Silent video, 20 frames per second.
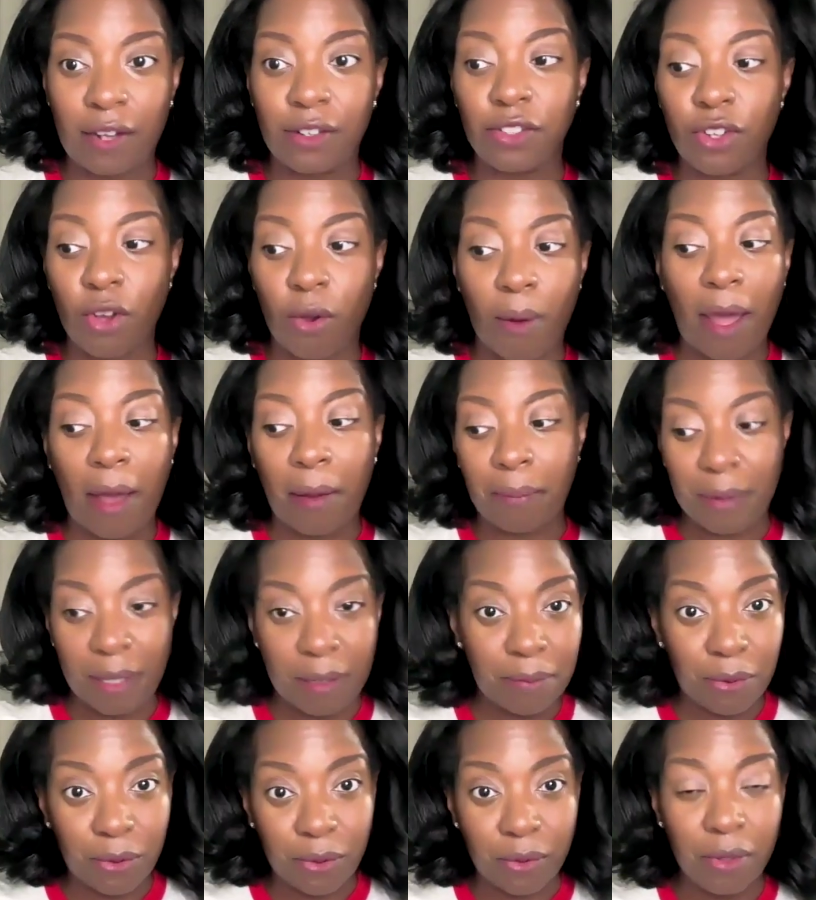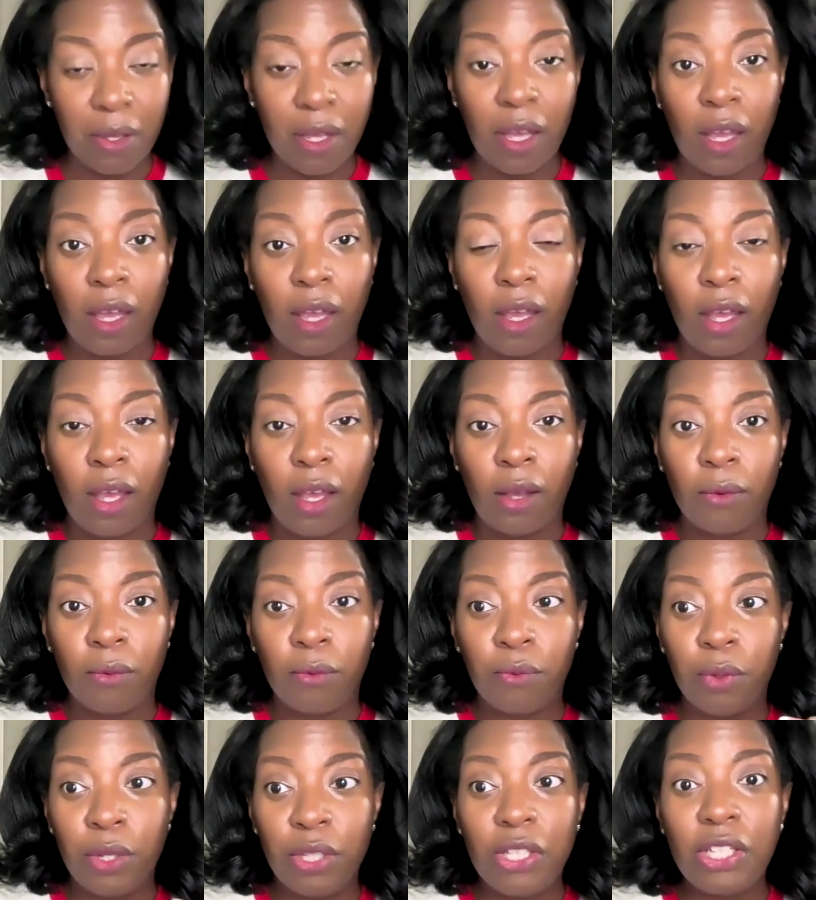I know how people
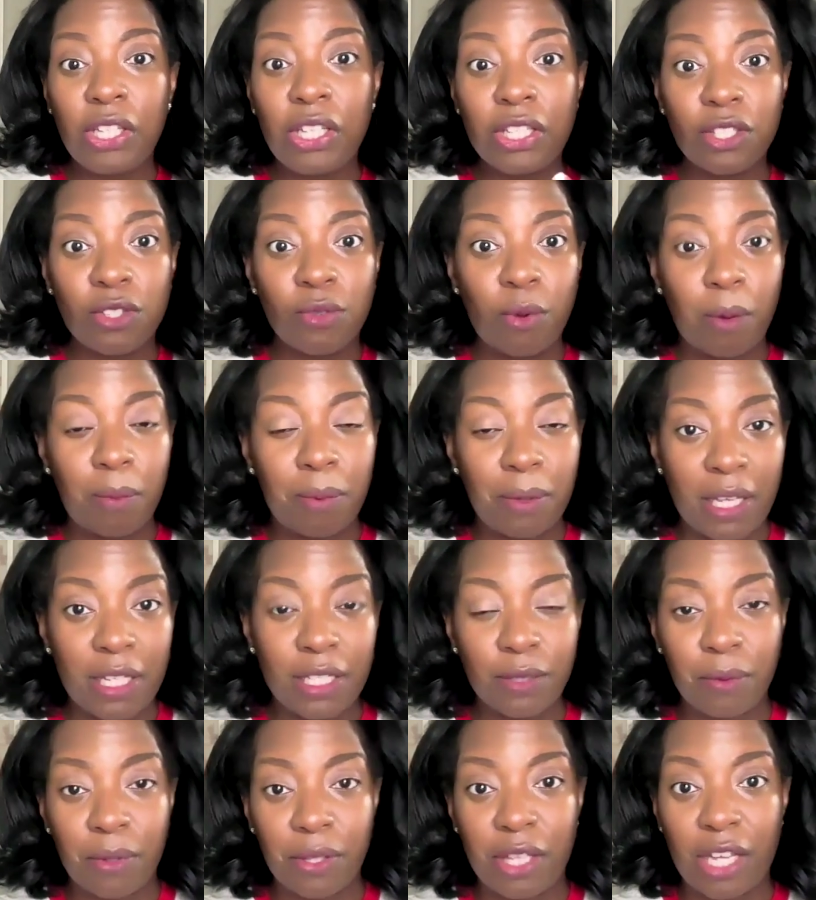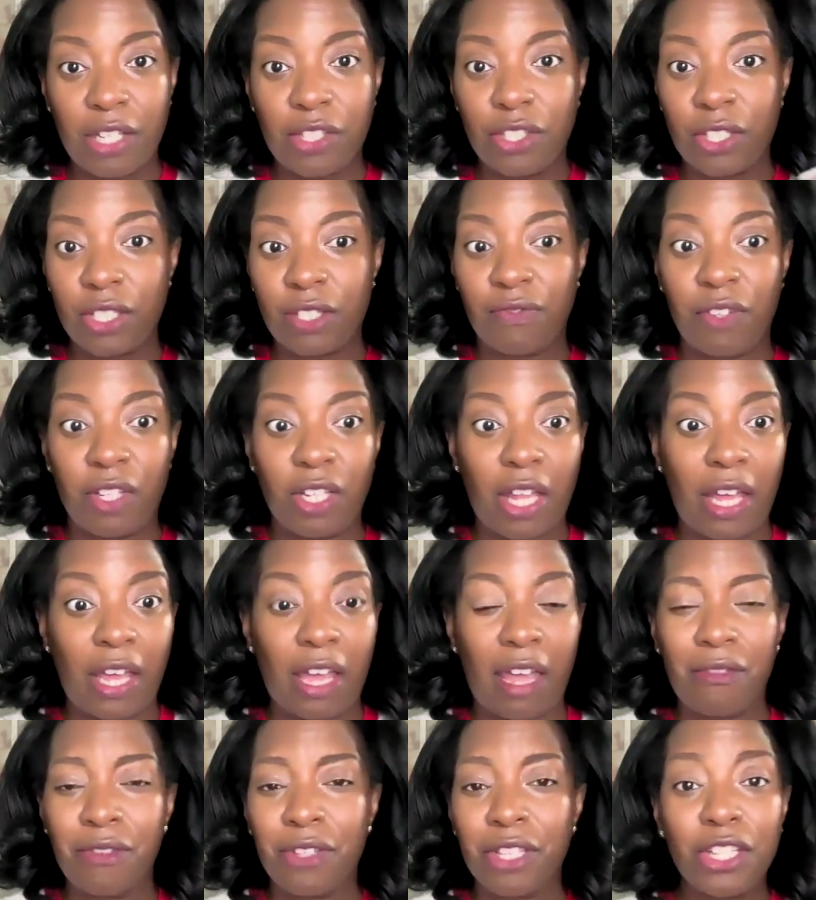really get to a place where they just feel
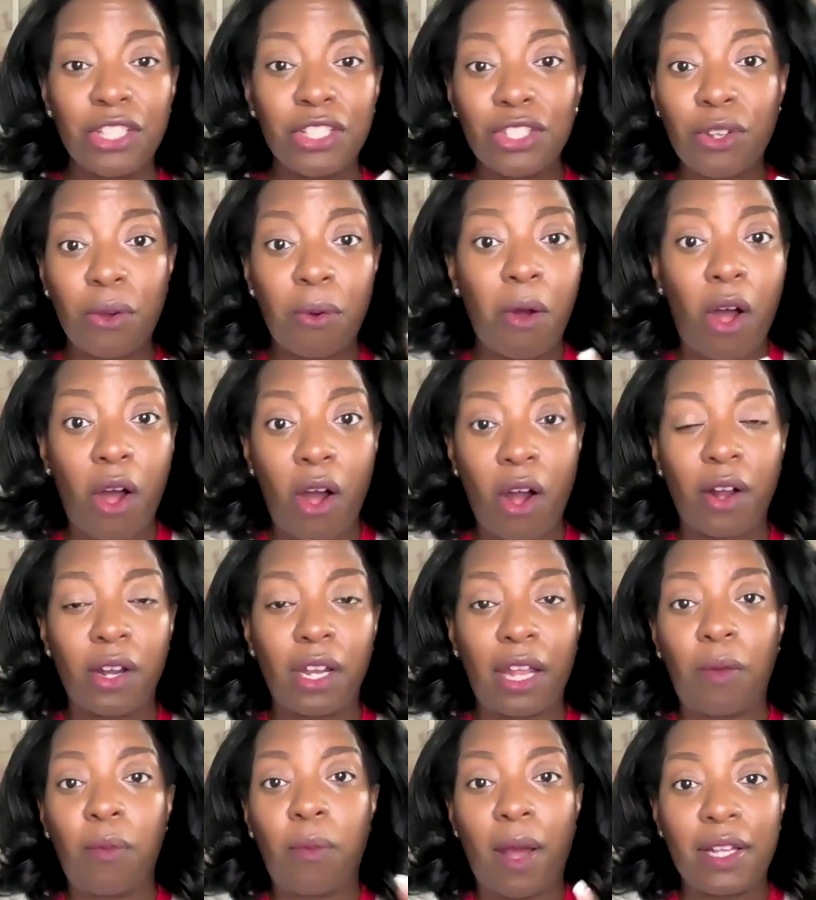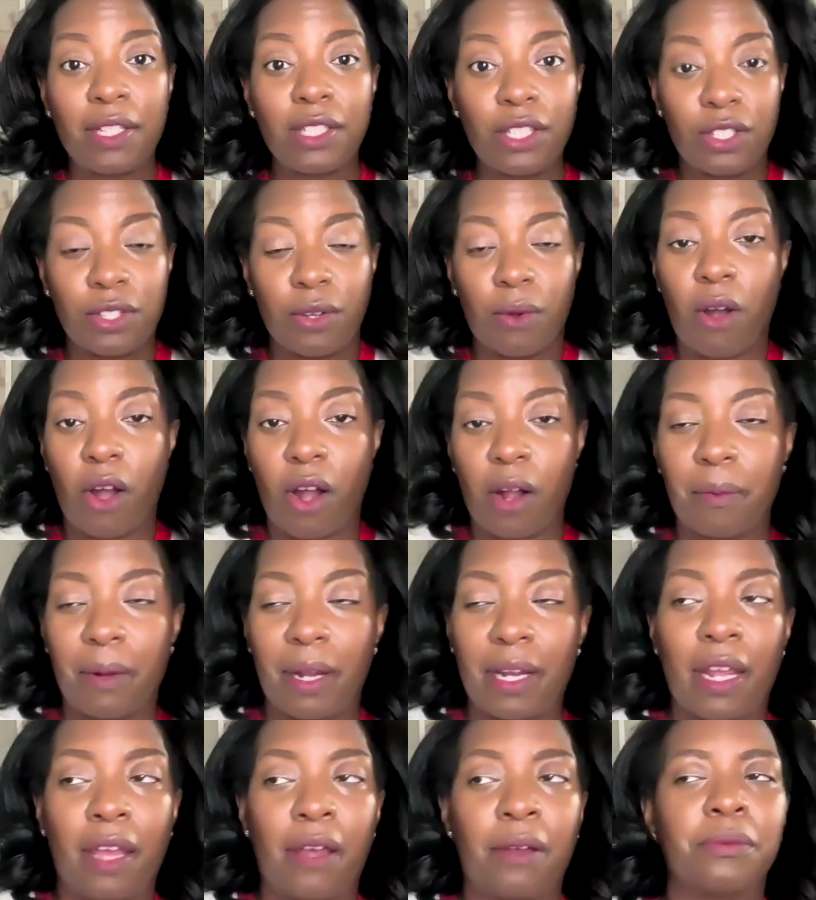like everything is so hard. Like, why is it so hard
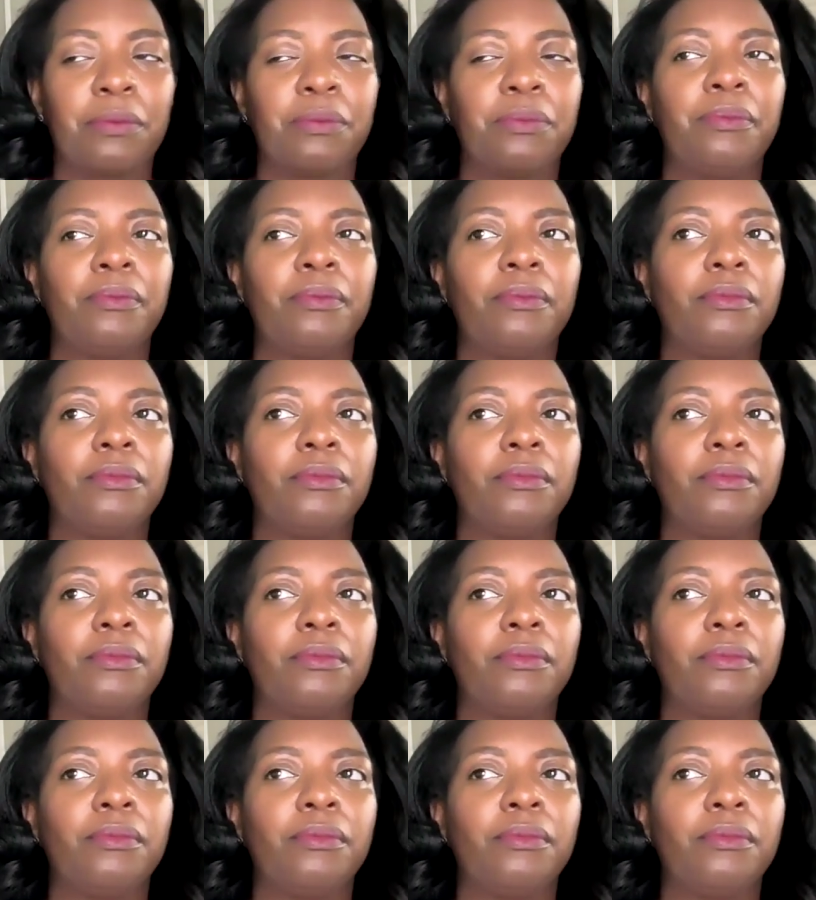right now?